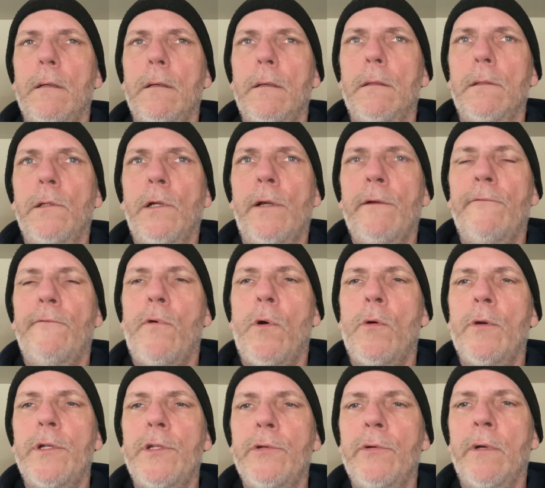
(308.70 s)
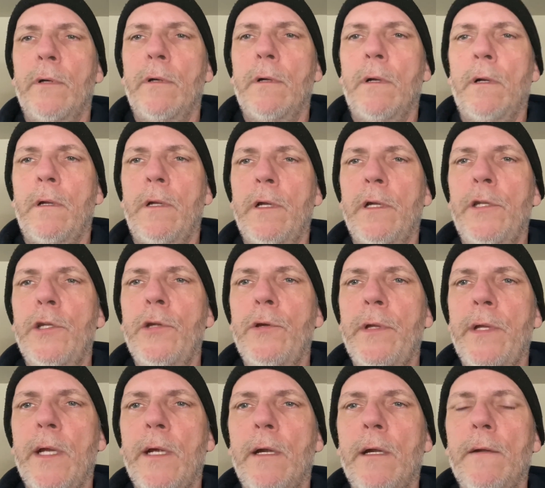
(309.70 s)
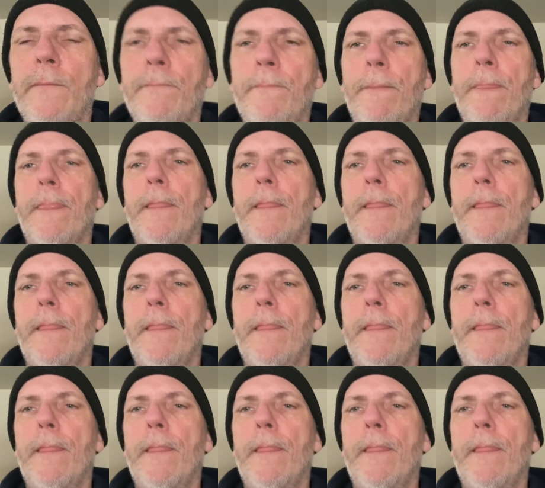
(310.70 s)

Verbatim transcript: looking forward to a, a, good new year.